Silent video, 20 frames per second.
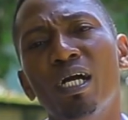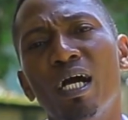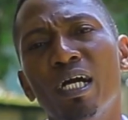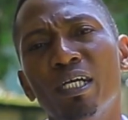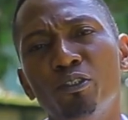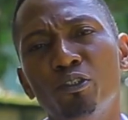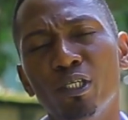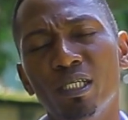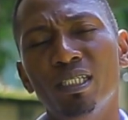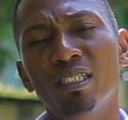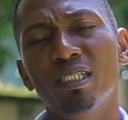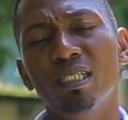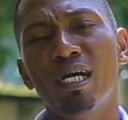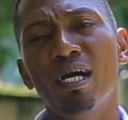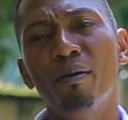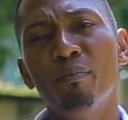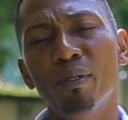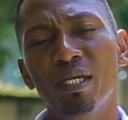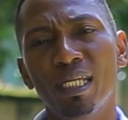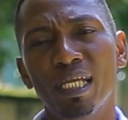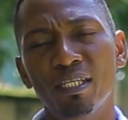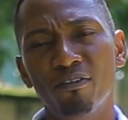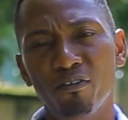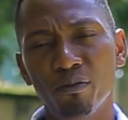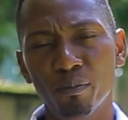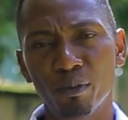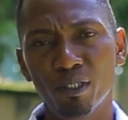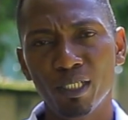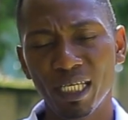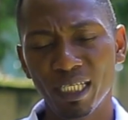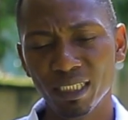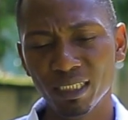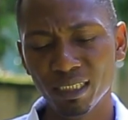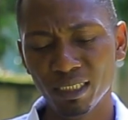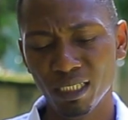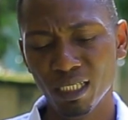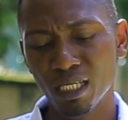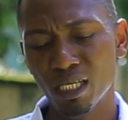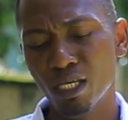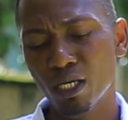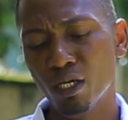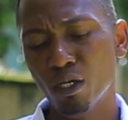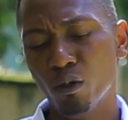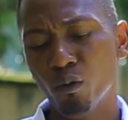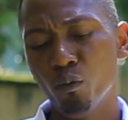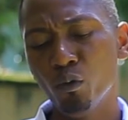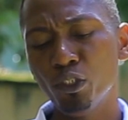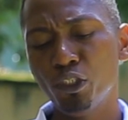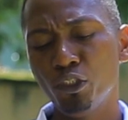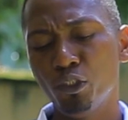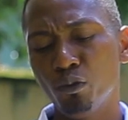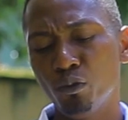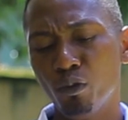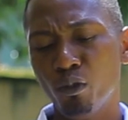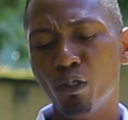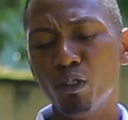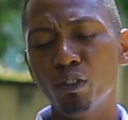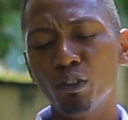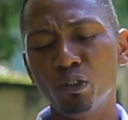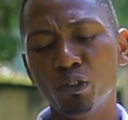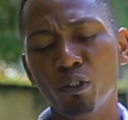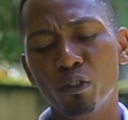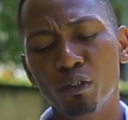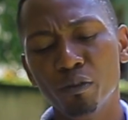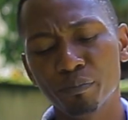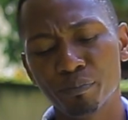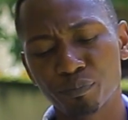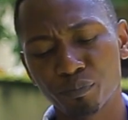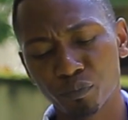are joining our male and female lines, we should also